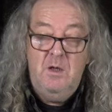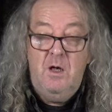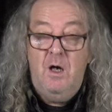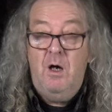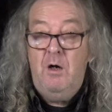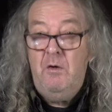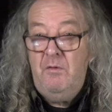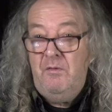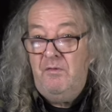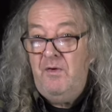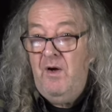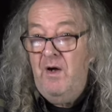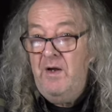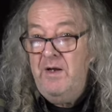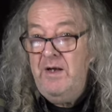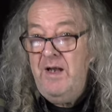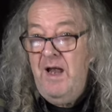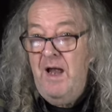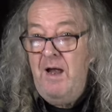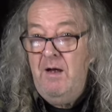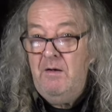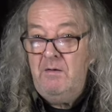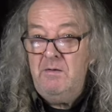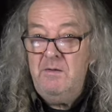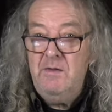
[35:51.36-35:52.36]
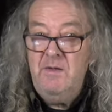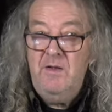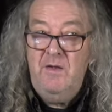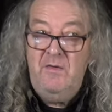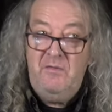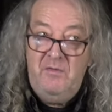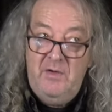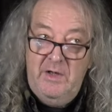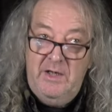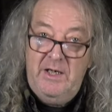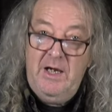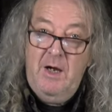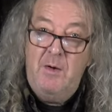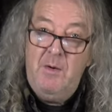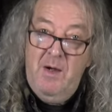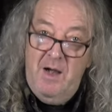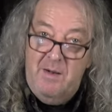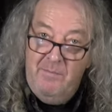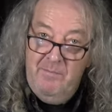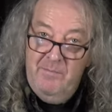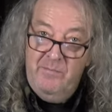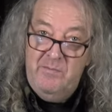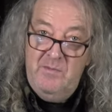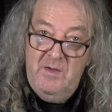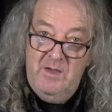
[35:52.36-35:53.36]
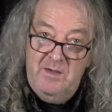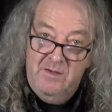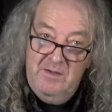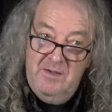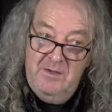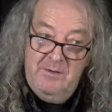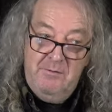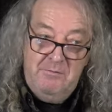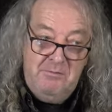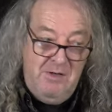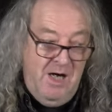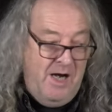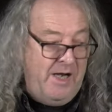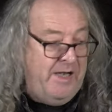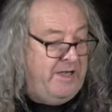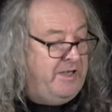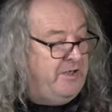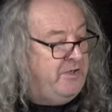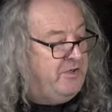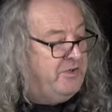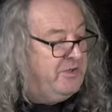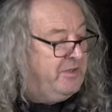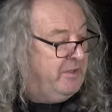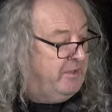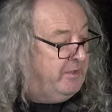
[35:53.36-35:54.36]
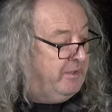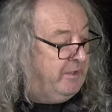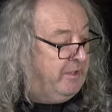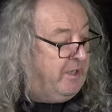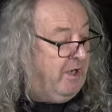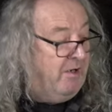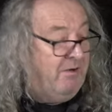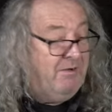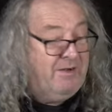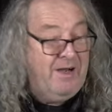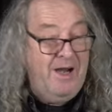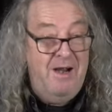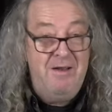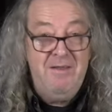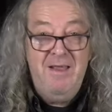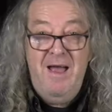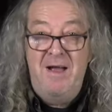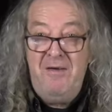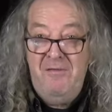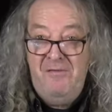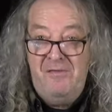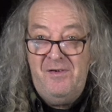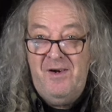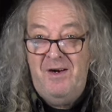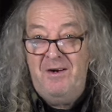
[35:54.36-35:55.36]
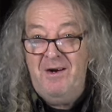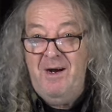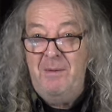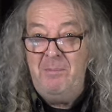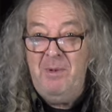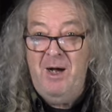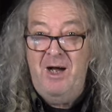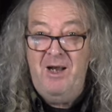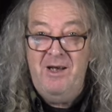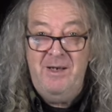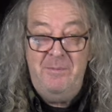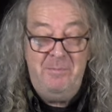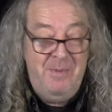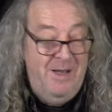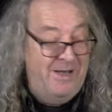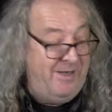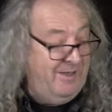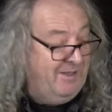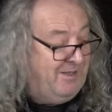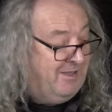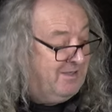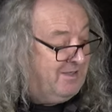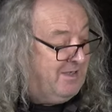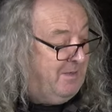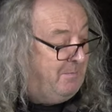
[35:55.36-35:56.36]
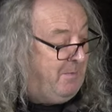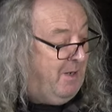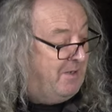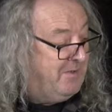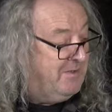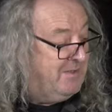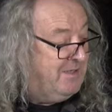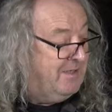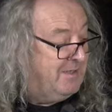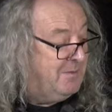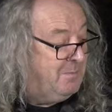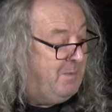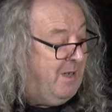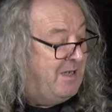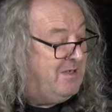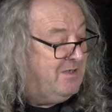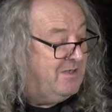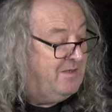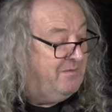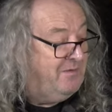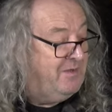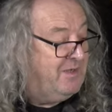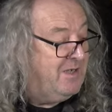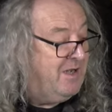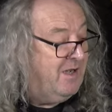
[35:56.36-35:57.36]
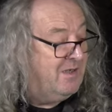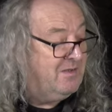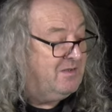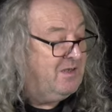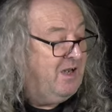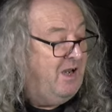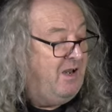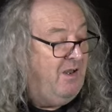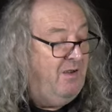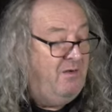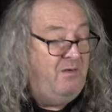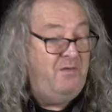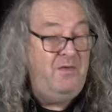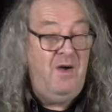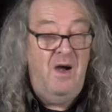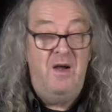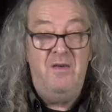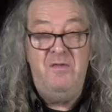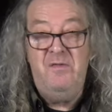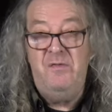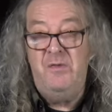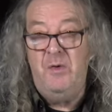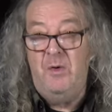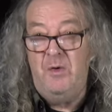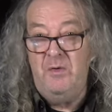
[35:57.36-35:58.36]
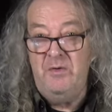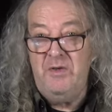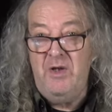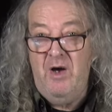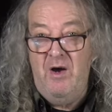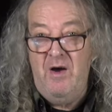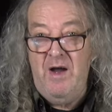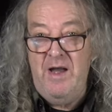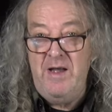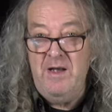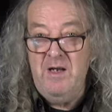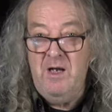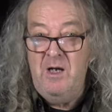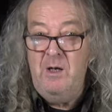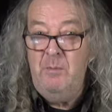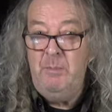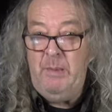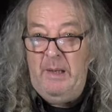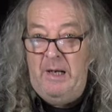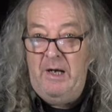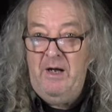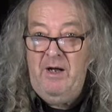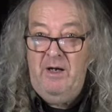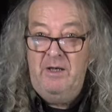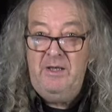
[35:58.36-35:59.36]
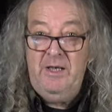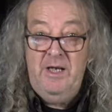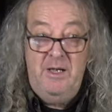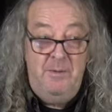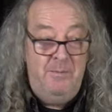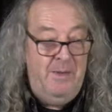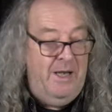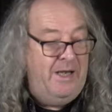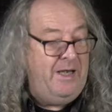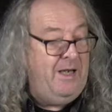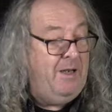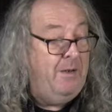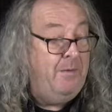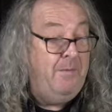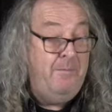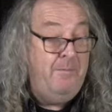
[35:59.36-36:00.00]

I'll find out if you go up the range. You can't go that far up Harley Benton because they're most expensive guitars, five four nine. But I'm going to make